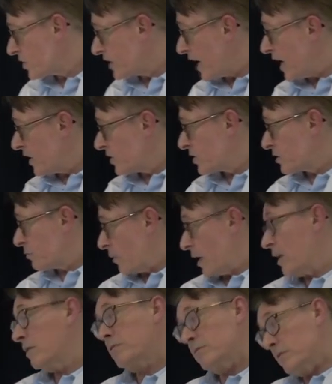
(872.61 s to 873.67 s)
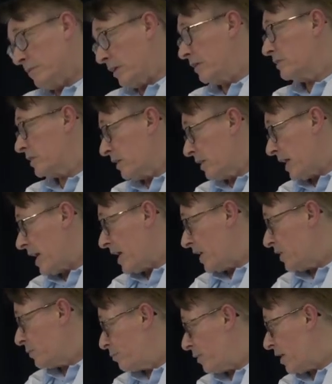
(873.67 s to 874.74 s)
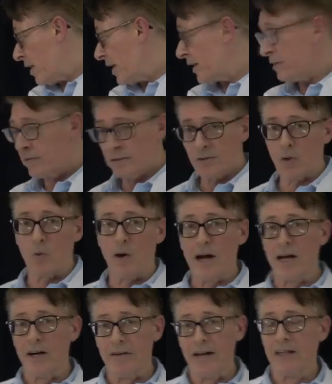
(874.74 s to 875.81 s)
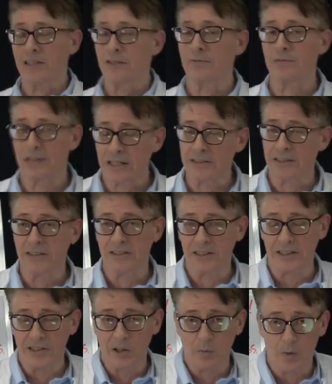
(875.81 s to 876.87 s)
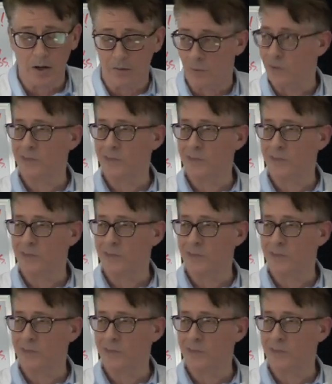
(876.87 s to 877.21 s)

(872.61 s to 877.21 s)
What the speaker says: States, well, they're delayed by the Wire Act of 1961.